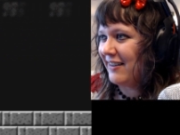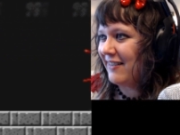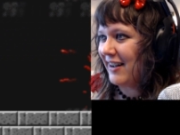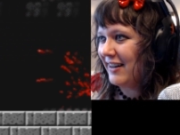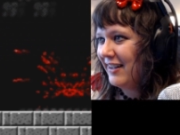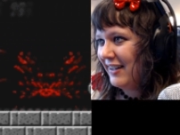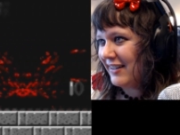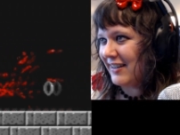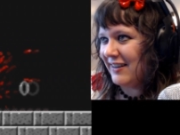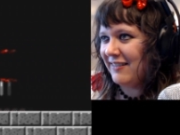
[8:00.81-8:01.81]
Come
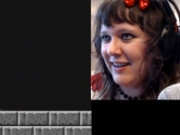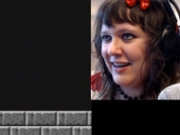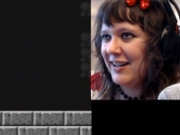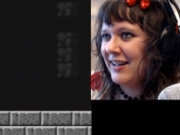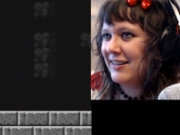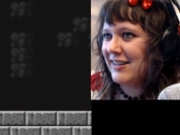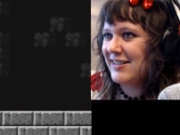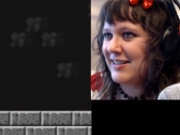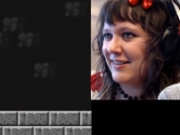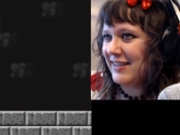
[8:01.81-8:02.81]
on. Come on.
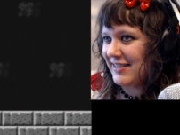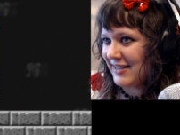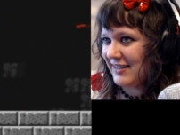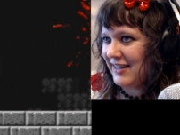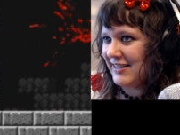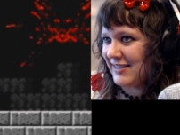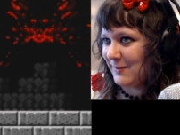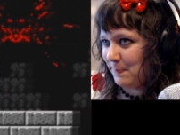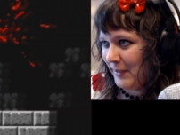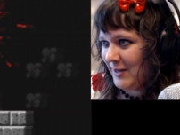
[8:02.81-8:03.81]
Let's do this.
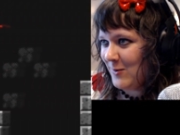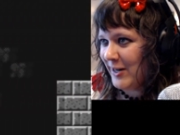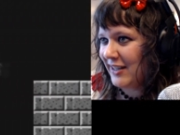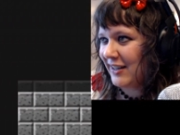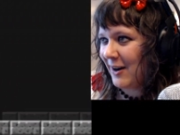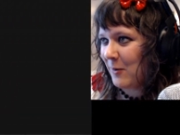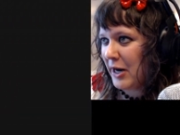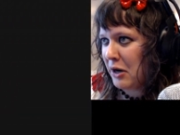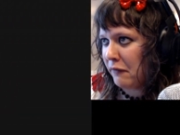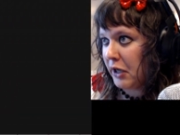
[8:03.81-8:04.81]
Let's pinwheel our
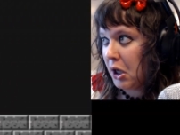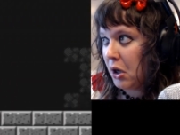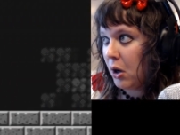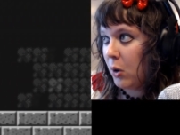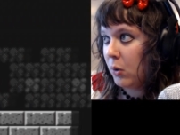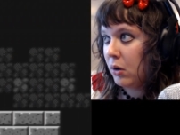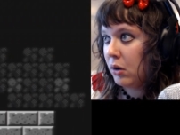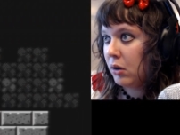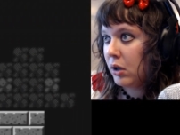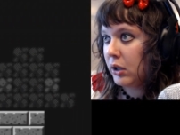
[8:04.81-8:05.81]
way over here. Oh,
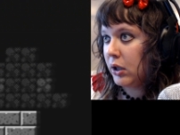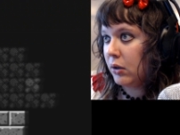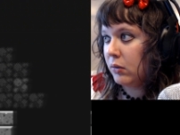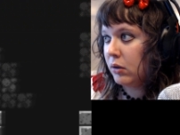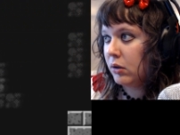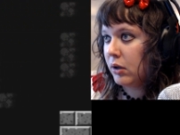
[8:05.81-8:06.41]
hello.